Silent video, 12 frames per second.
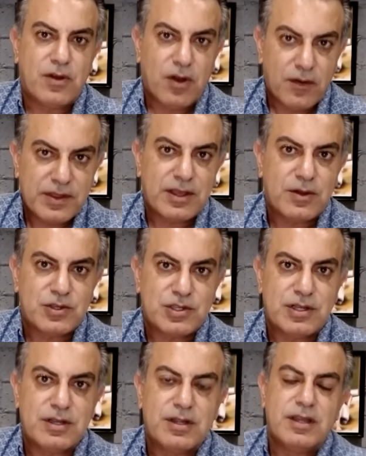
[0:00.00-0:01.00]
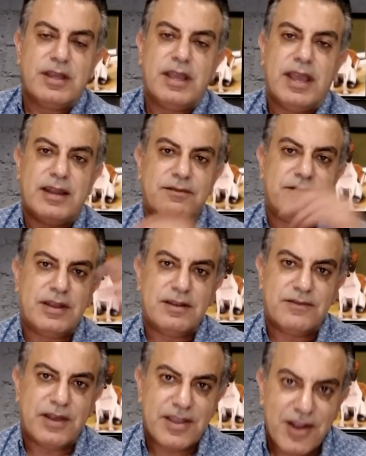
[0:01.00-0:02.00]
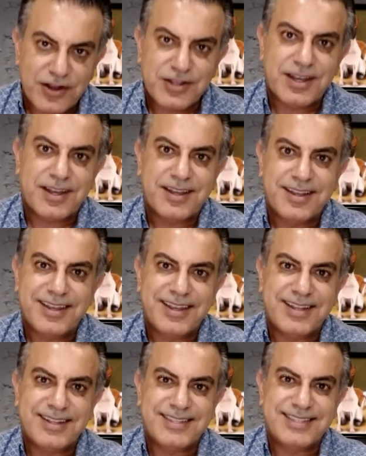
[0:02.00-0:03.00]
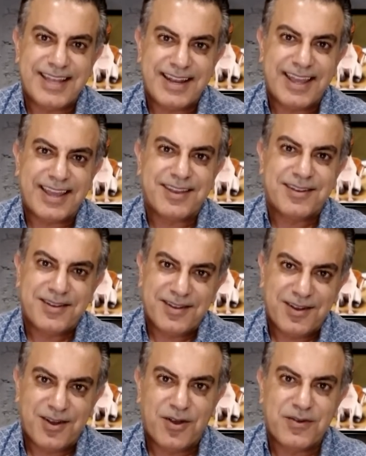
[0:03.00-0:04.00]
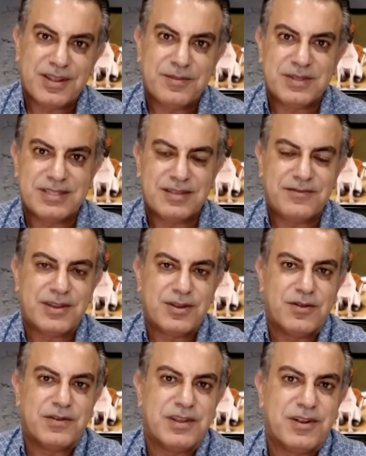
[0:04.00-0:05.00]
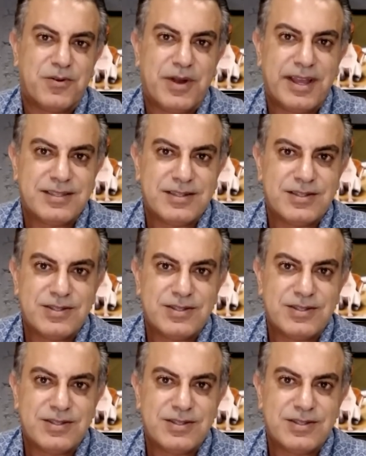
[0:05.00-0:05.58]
over the ocean. And in, in Vallarta, it's setting over the Pacific, over the horizon.